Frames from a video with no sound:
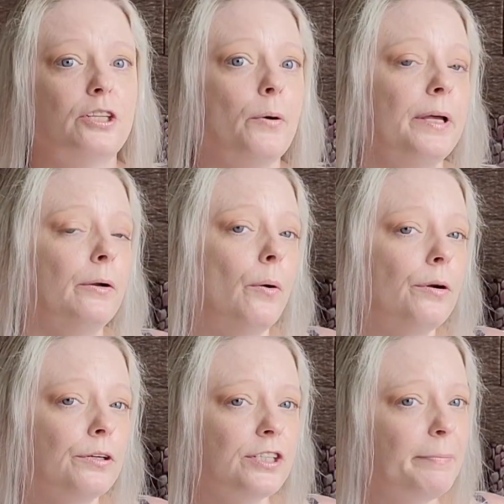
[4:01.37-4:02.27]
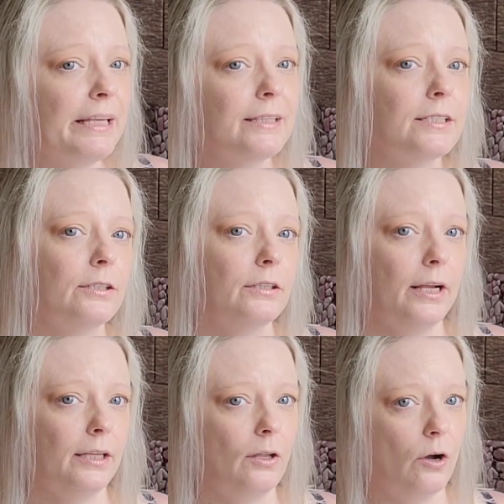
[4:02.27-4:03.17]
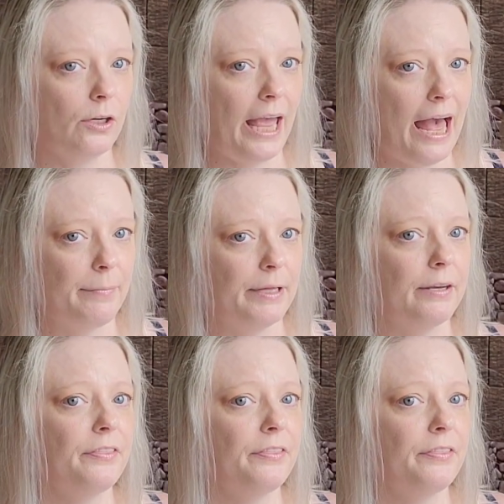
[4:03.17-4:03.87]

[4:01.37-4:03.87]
So in order to make this look like a log cabin,